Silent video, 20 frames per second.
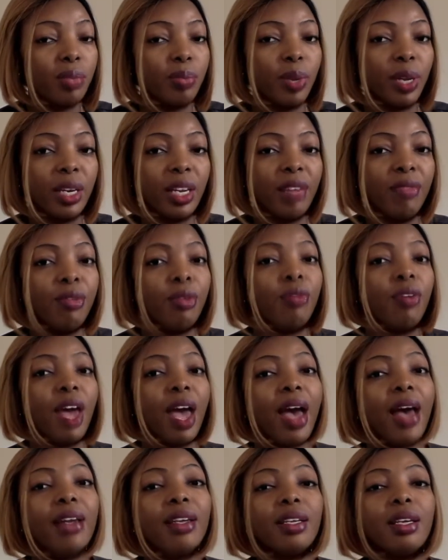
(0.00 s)
But if you've
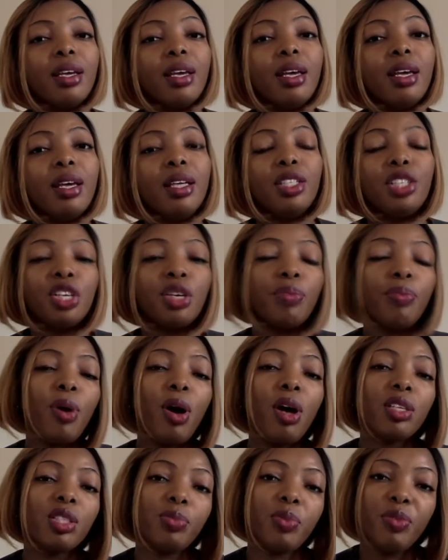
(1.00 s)
had chicken
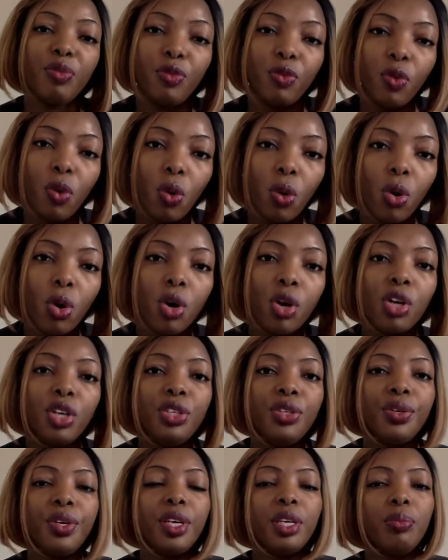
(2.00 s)
pox before,
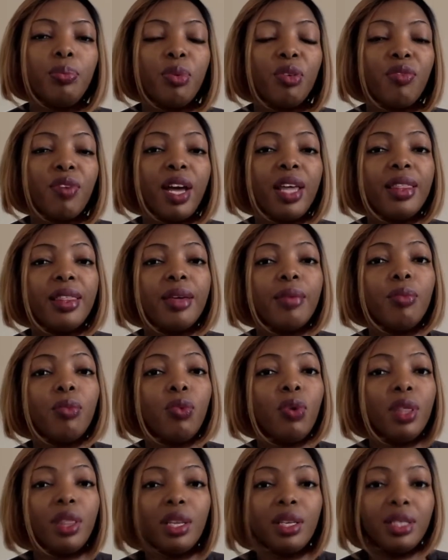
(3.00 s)
you can provide them
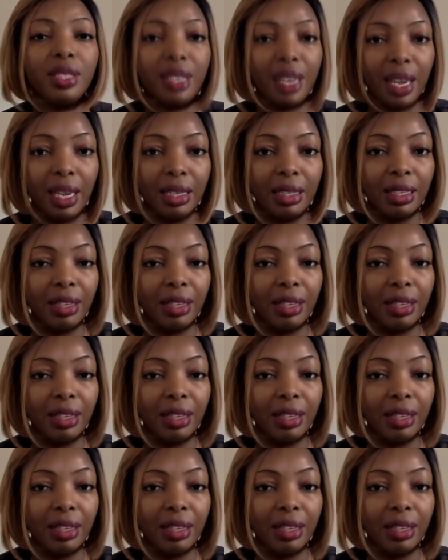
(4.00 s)
with a date.